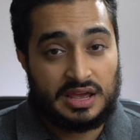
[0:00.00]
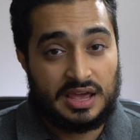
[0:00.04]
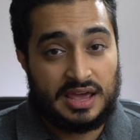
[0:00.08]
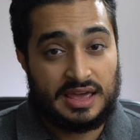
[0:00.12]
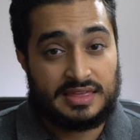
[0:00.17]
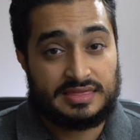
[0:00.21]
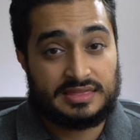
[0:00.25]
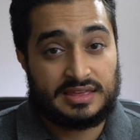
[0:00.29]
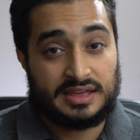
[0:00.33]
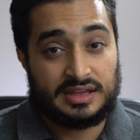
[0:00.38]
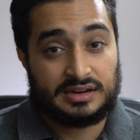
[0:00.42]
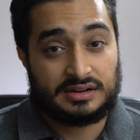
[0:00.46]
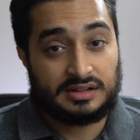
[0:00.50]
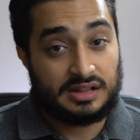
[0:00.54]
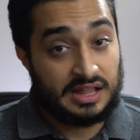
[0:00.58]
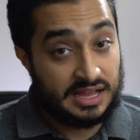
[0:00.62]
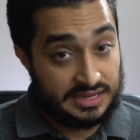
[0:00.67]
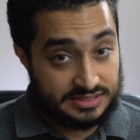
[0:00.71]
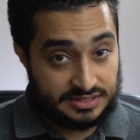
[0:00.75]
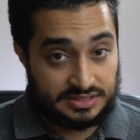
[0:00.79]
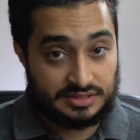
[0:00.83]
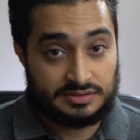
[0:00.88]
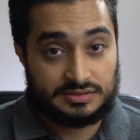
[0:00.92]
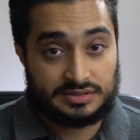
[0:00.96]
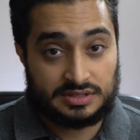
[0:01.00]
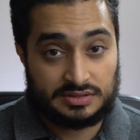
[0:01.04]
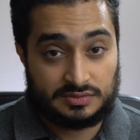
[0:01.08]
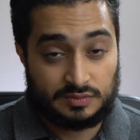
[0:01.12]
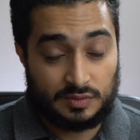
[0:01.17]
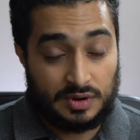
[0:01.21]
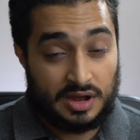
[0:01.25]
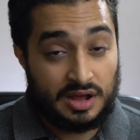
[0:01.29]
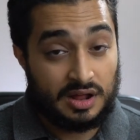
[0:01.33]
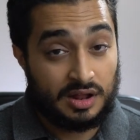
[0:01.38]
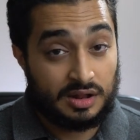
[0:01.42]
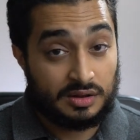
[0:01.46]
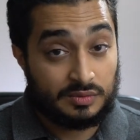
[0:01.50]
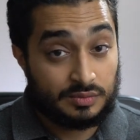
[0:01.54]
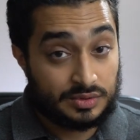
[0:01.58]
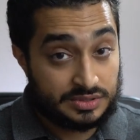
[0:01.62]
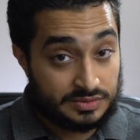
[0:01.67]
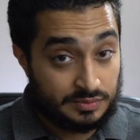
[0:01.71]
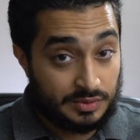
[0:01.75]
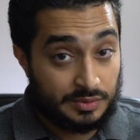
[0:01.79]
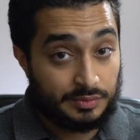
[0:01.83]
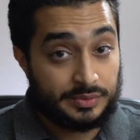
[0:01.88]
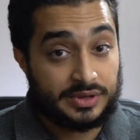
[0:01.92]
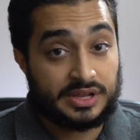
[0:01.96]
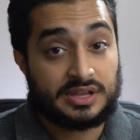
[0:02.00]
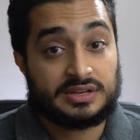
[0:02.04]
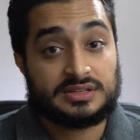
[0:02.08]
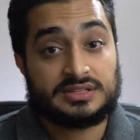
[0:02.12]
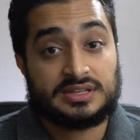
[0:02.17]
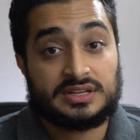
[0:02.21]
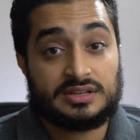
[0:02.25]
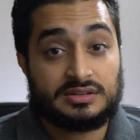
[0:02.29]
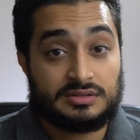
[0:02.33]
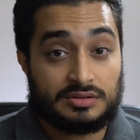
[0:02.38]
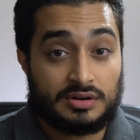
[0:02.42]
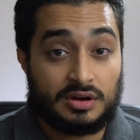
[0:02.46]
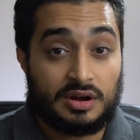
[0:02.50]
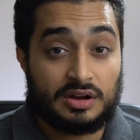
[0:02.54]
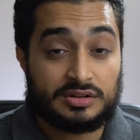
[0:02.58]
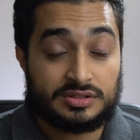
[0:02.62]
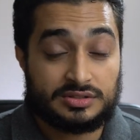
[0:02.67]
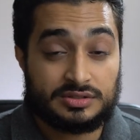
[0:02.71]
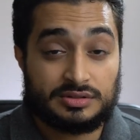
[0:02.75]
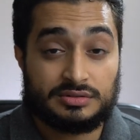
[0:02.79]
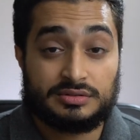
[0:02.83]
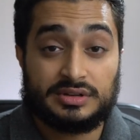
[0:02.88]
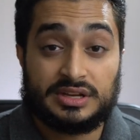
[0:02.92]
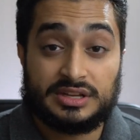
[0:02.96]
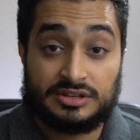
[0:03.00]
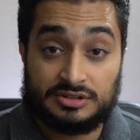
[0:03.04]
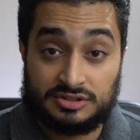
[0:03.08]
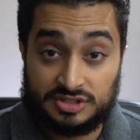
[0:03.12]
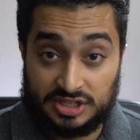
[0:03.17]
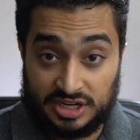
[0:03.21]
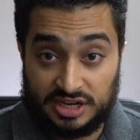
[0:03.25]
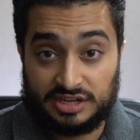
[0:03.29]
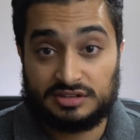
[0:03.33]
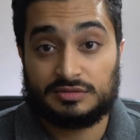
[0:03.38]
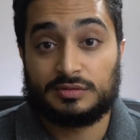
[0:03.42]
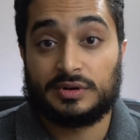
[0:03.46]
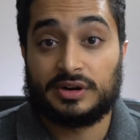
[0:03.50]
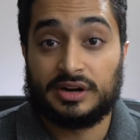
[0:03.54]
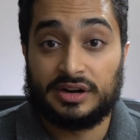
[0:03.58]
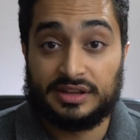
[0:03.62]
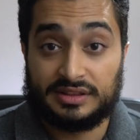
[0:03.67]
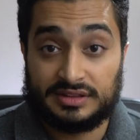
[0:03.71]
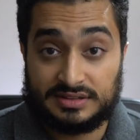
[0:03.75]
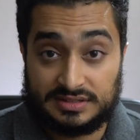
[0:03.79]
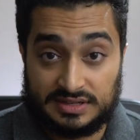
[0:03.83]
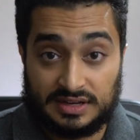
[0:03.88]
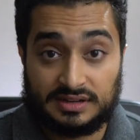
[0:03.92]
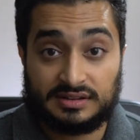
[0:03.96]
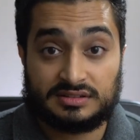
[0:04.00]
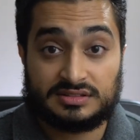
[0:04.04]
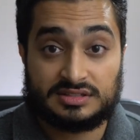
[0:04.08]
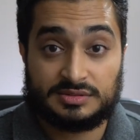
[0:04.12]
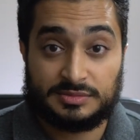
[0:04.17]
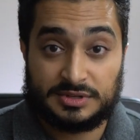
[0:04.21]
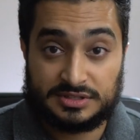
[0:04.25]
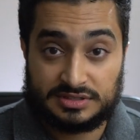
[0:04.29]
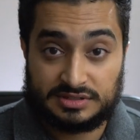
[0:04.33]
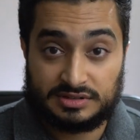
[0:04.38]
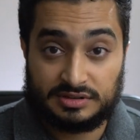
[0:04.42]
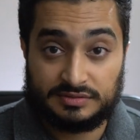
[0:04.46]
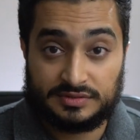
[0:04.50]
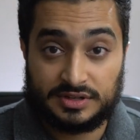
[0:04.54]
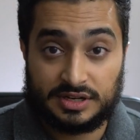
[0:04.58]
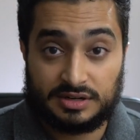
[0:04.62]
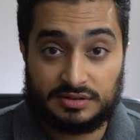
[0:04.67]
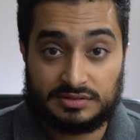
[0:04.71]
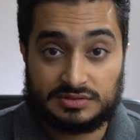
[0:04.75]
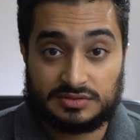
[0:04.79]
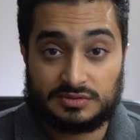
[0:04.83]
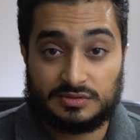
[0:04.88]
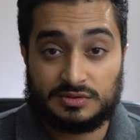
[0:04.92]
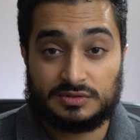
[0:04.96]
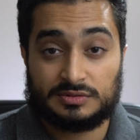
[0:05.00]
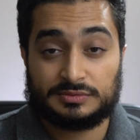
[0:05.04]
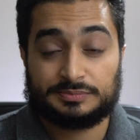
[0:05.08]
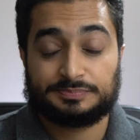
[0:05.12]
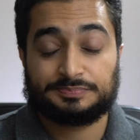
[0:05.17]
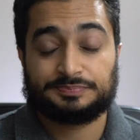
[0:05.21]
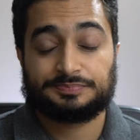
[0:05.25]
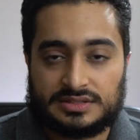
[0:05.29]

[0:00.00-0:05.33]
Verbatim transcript: And then class twos as well was what we continued on to in January, the second semester of dental school.